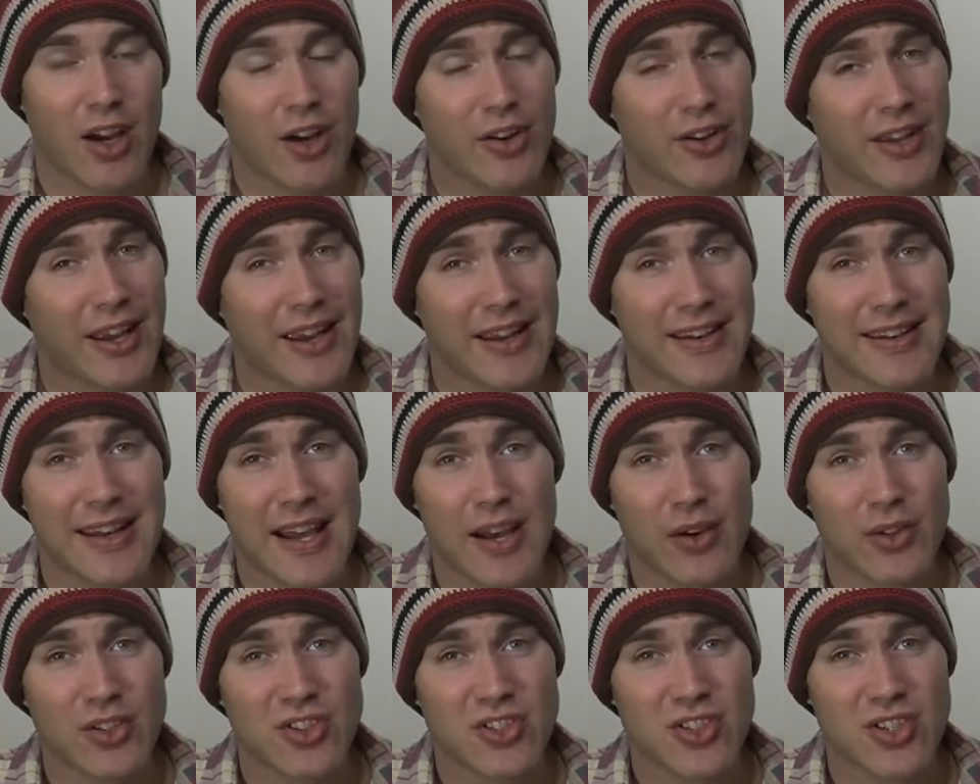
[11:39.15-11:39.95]
Okay,
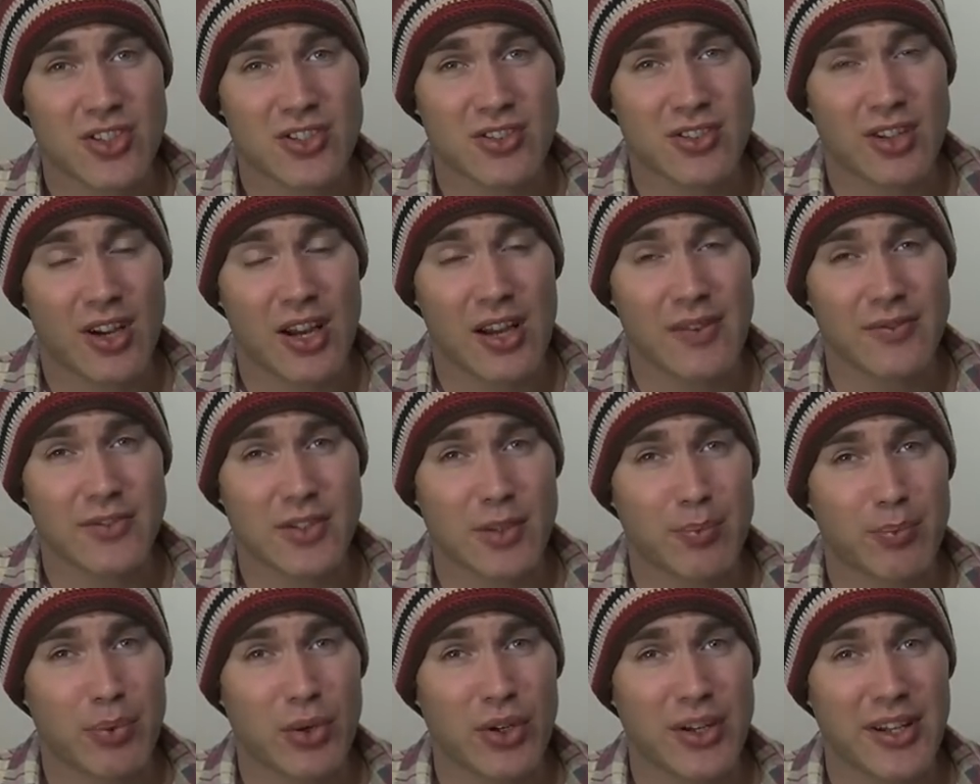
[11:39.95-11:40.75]
now it's just time
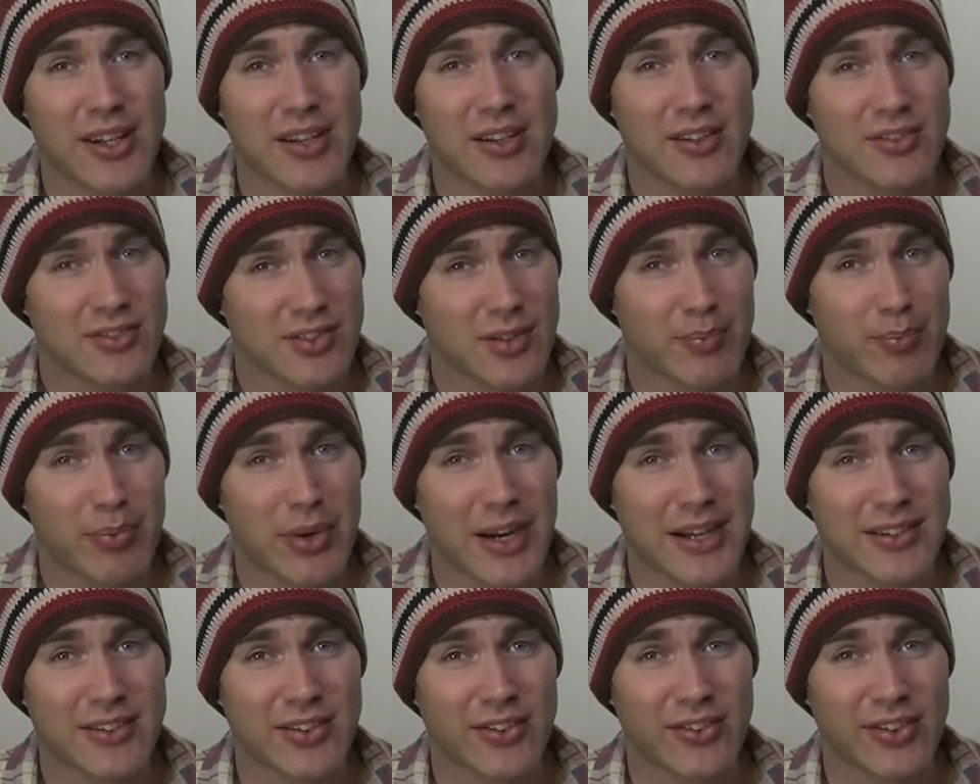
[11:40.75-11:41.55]
to put in some
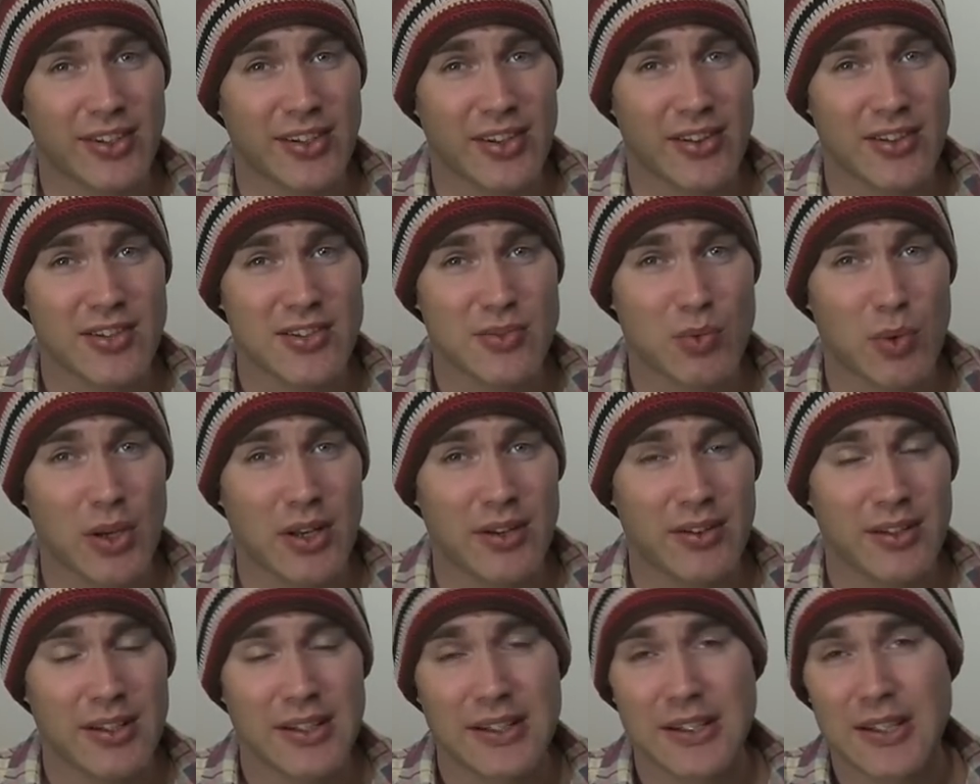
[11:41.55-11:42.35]
practice into this
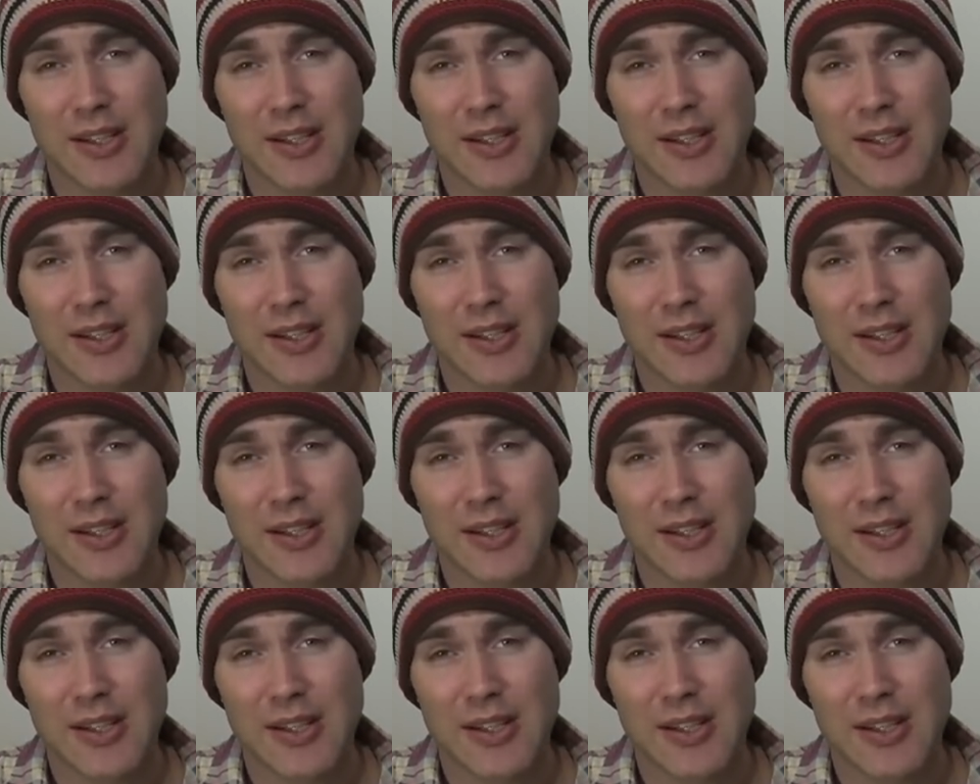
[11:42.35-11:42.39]
one.